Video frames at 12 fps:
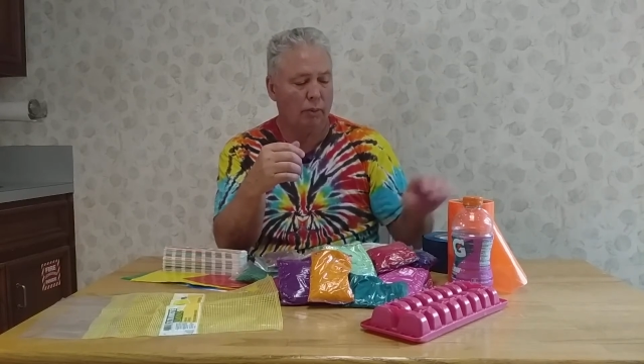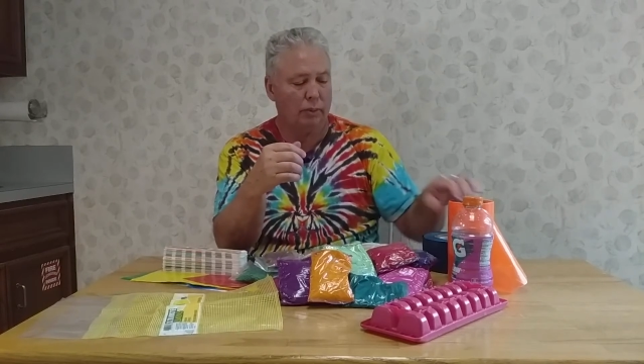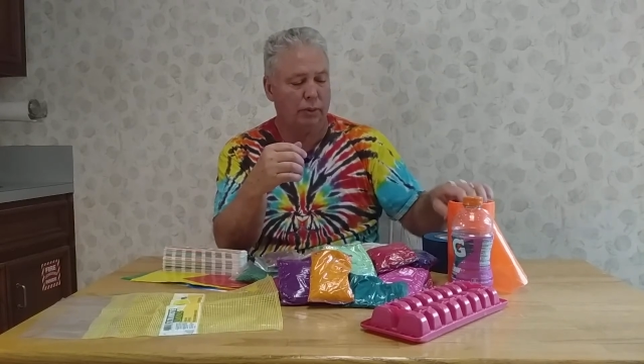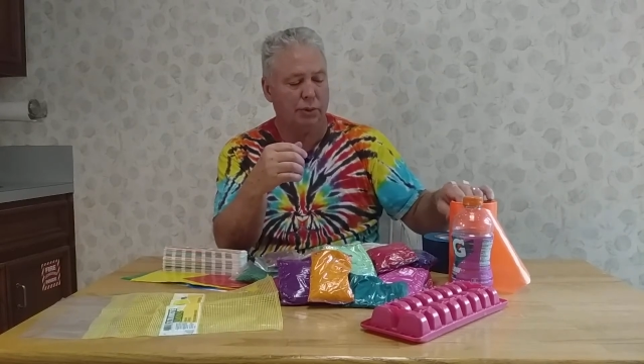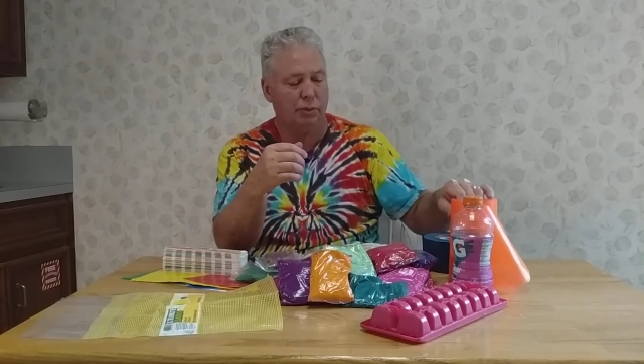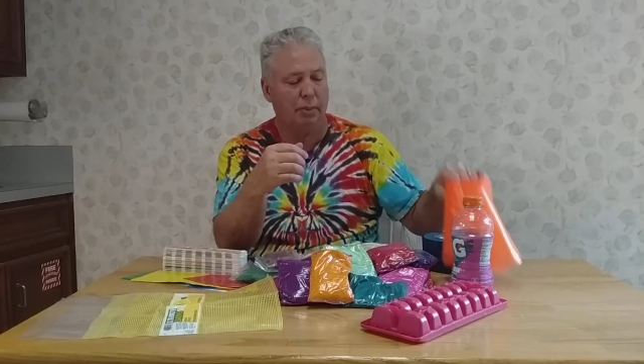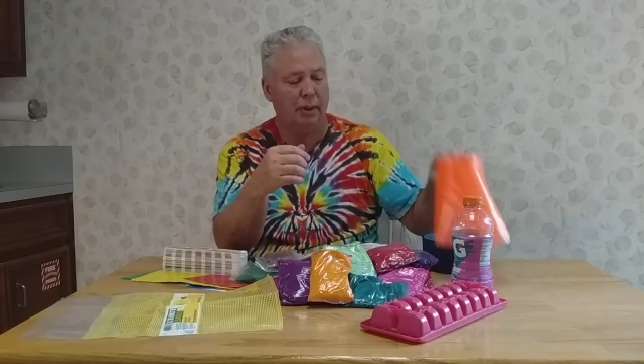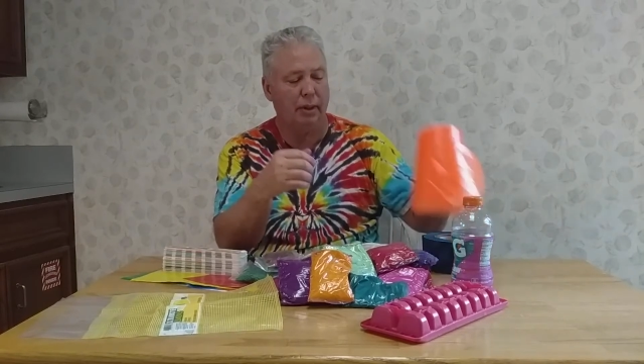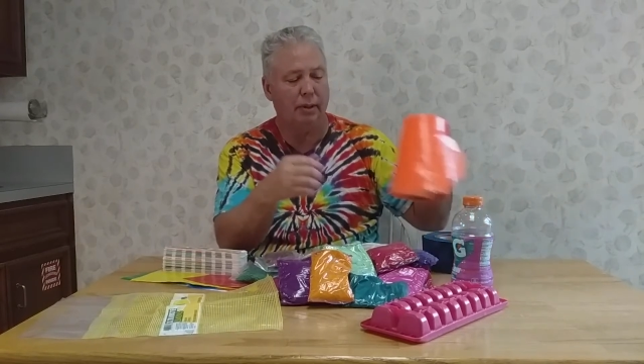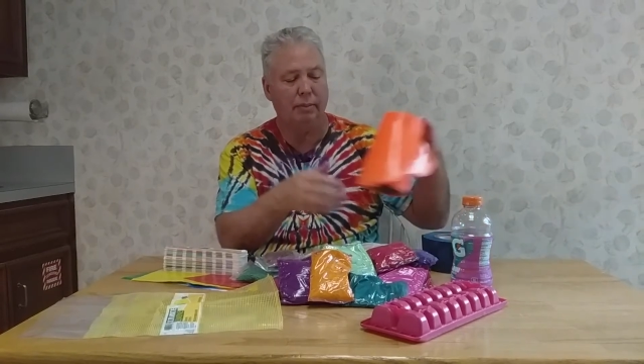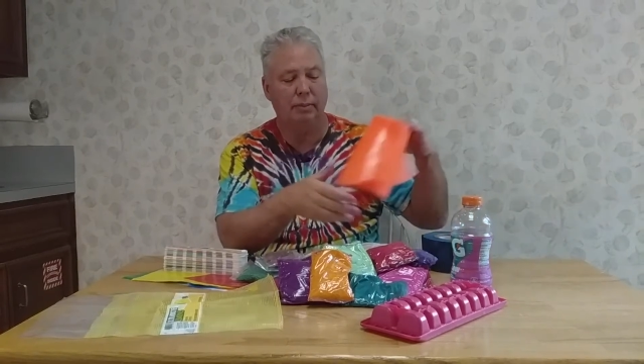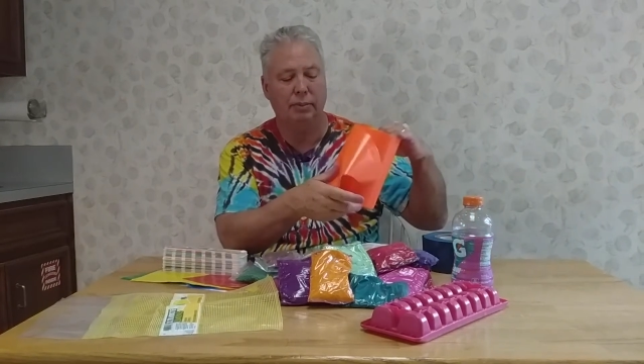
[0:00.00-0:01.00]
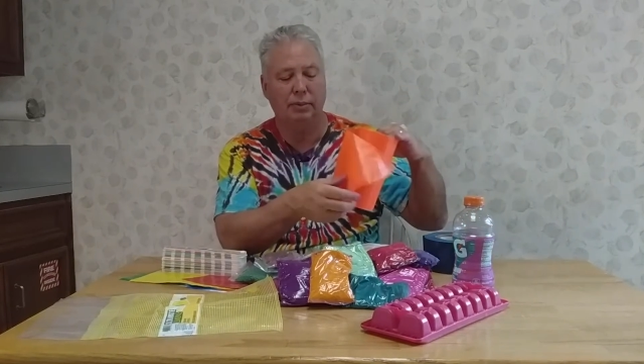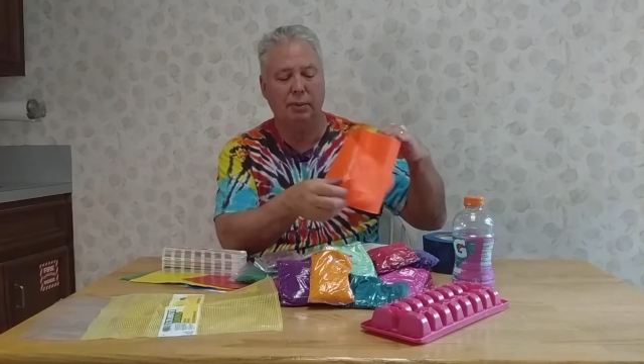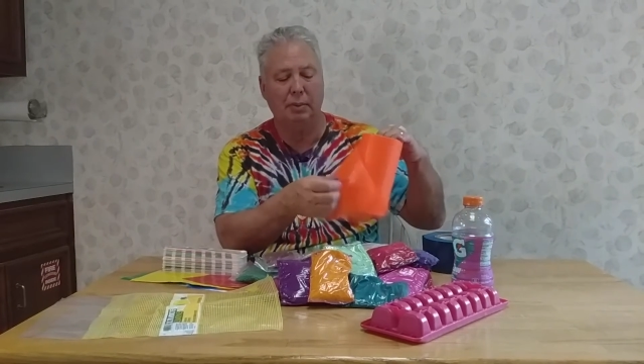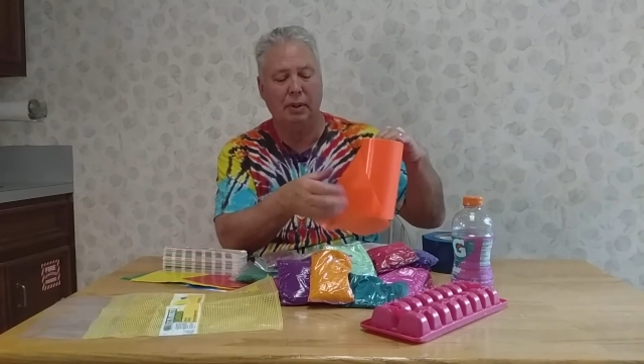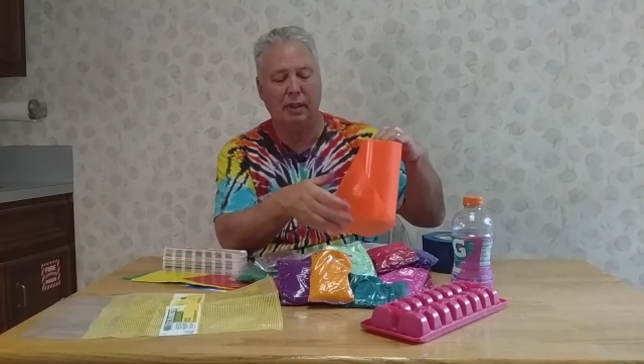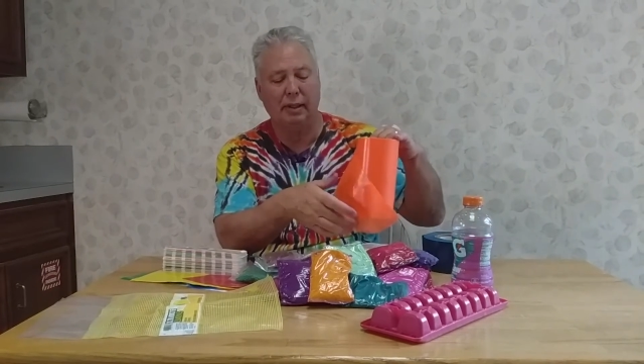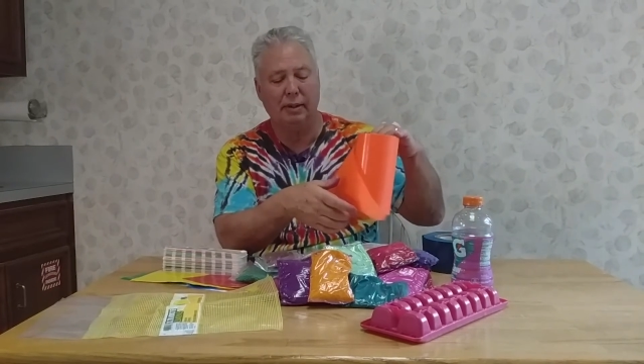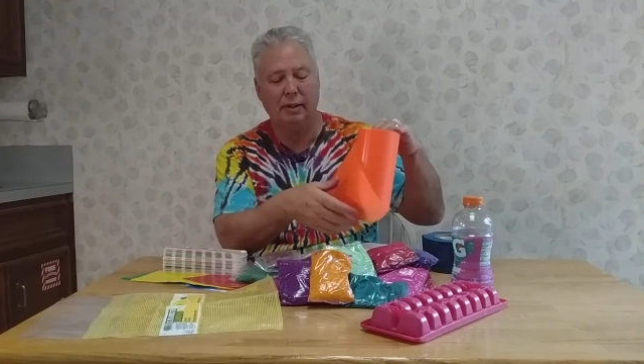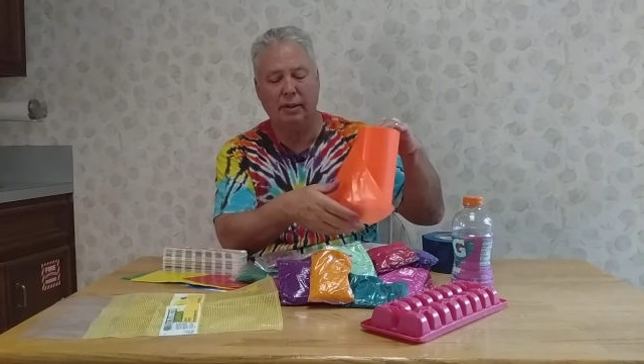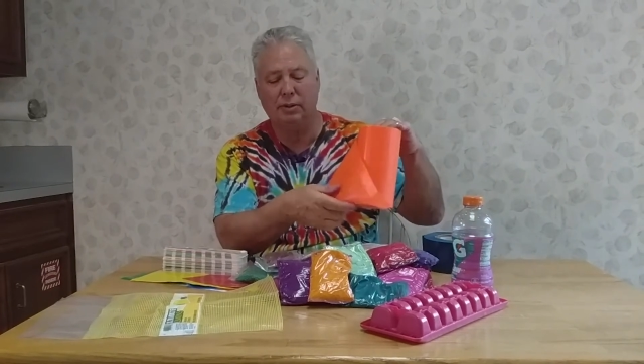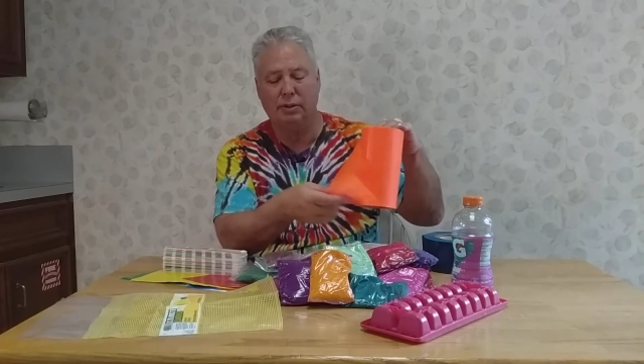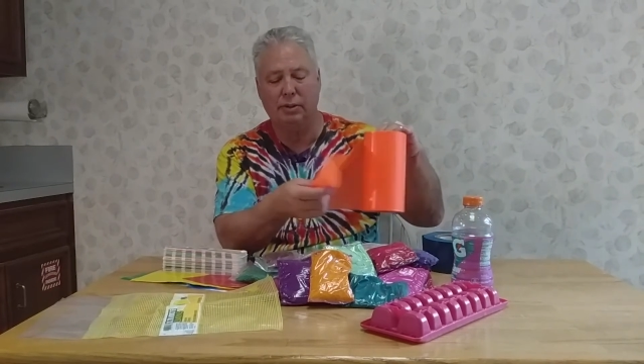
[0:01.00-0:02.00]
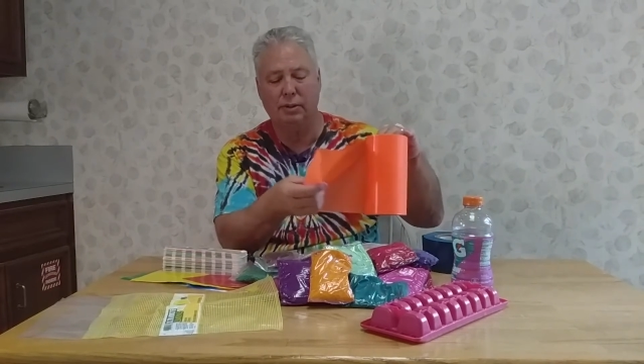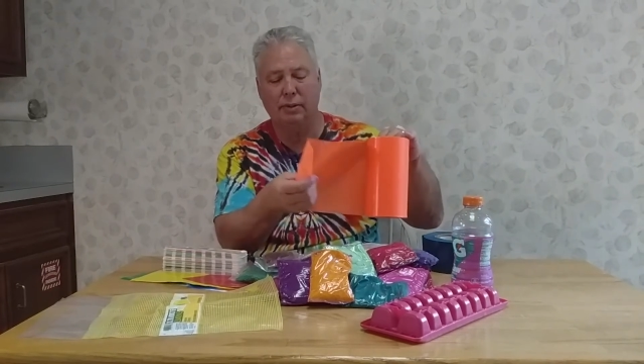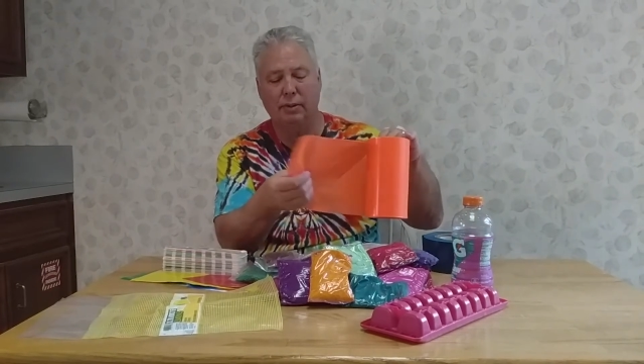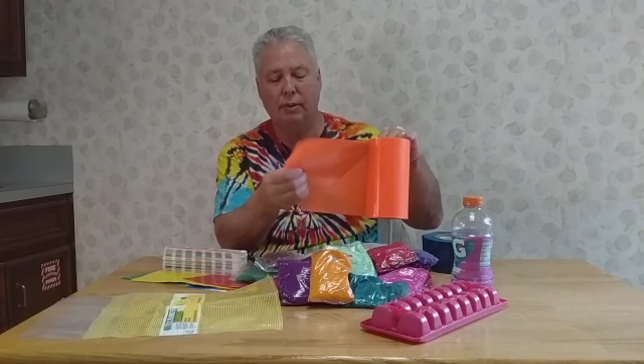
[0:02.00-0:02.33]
which would be something like this,